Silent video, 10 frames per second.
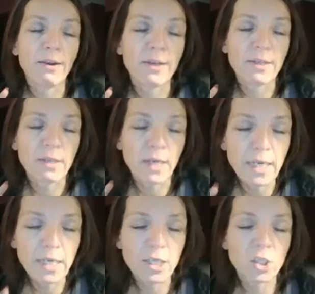and the
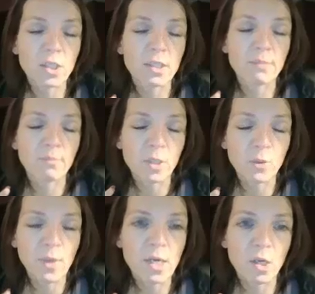linkages
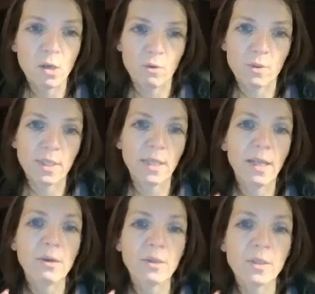between codes. And
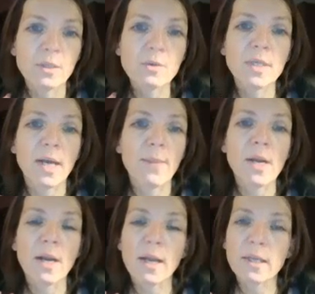those come
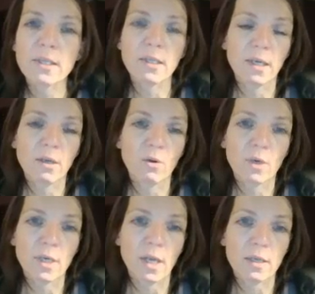in later in your
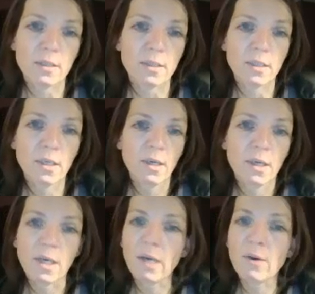analysis.
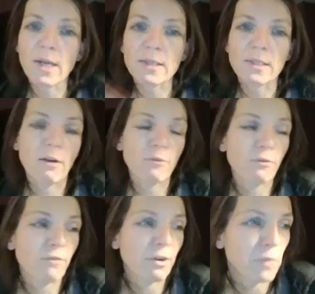Yeah, you can't say after
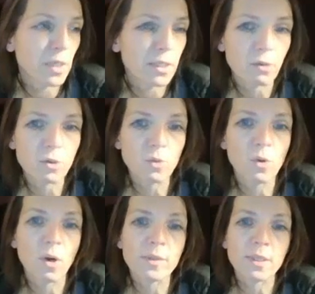5 minutes that two
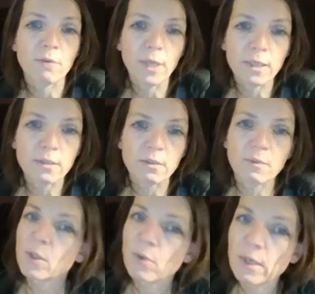codes are related. I
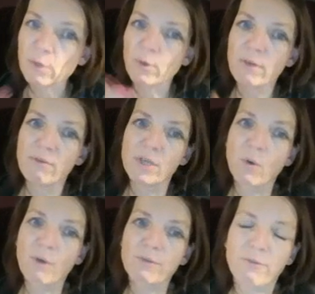mean, you don't even
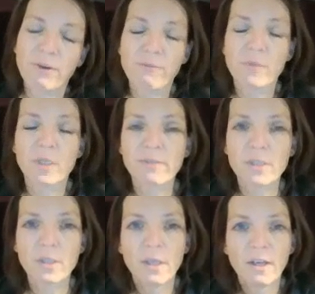know after 5 minutes
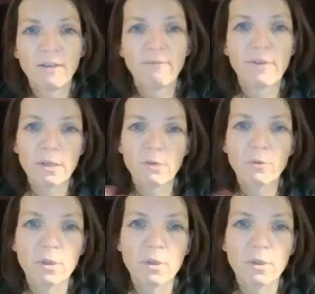whether you